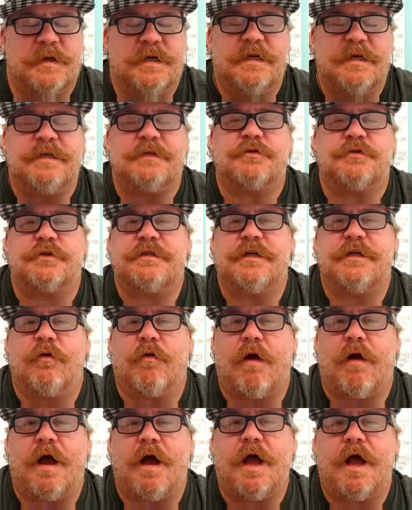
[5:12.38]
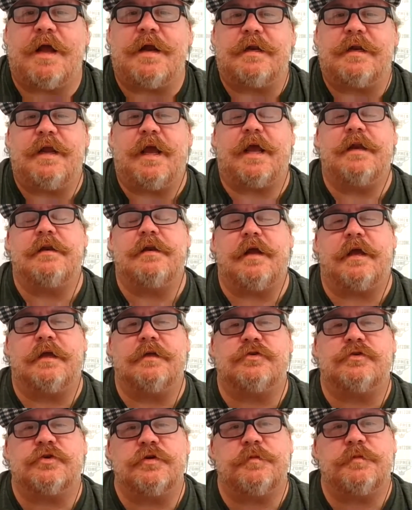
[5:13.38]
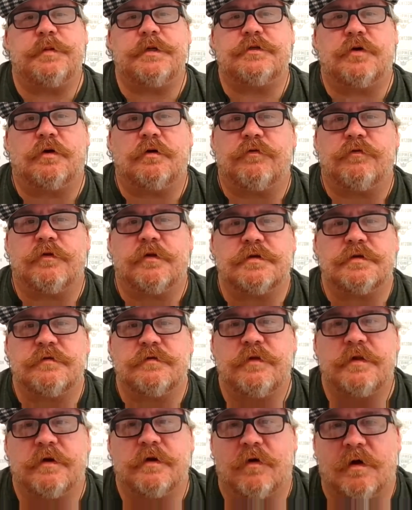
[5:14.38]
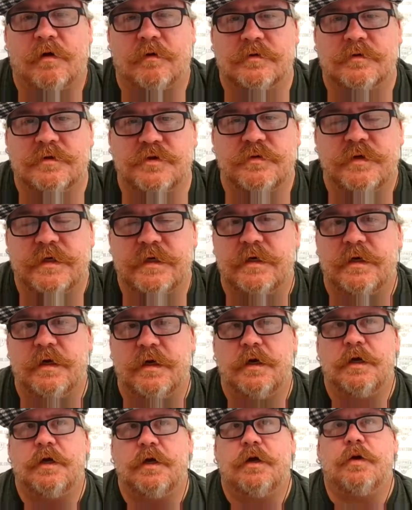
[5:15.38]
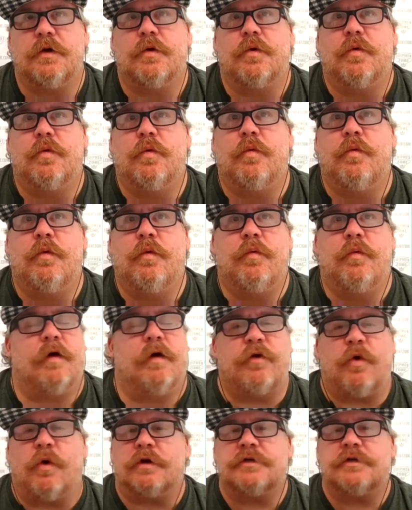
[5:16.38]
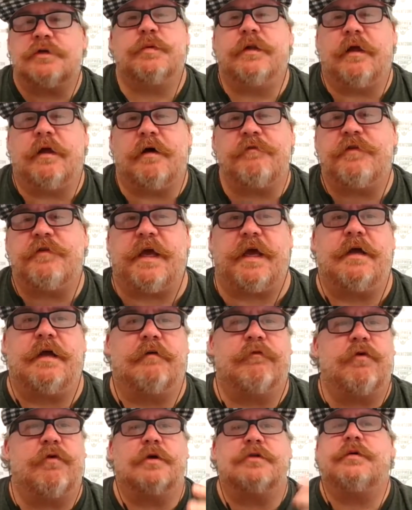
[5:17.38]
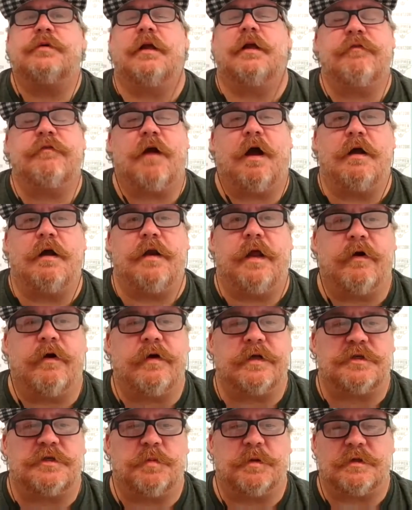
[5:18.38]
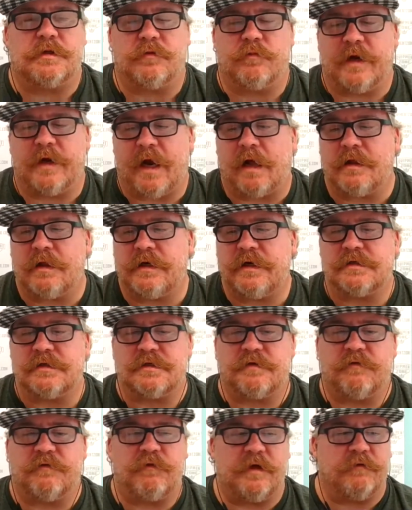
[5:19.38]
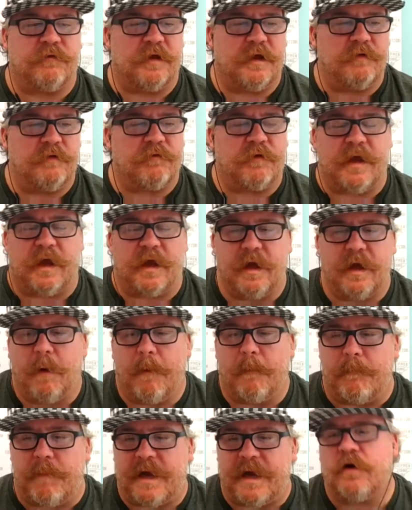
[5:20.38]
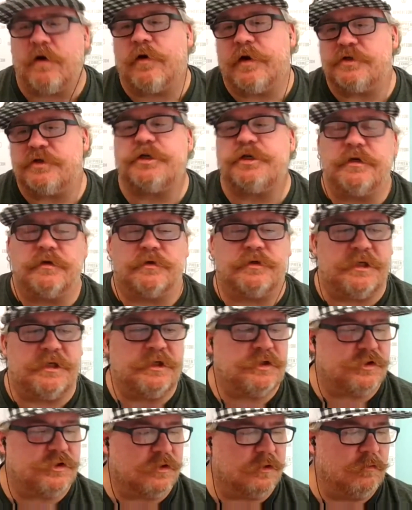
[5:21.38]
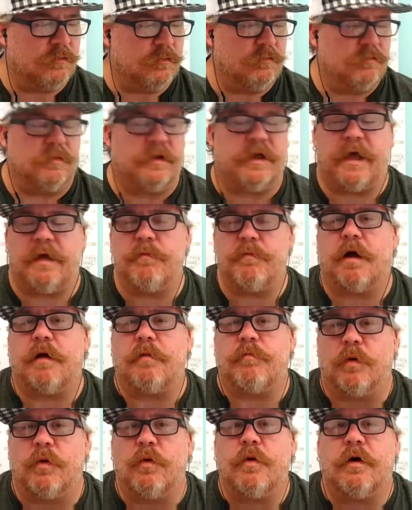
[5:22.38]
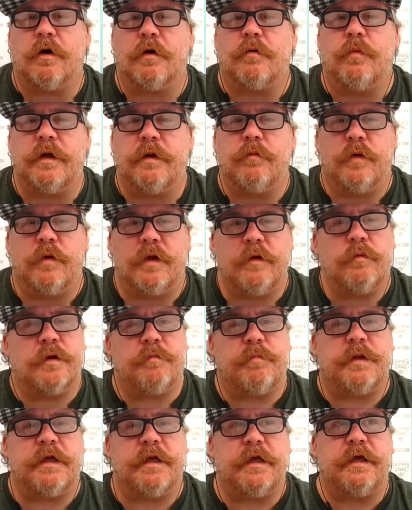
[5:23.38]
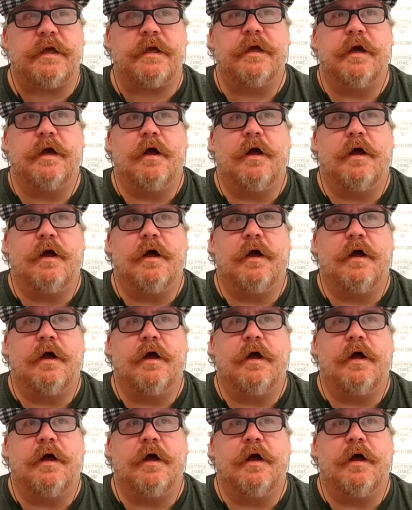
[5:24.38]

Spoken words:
an interesting ride. And truth be told, for those of you that are all tuned in, of course we love Ken, of course we love Cotton Heritage, but the reality is if a better engineered t-shirt came on board, we would be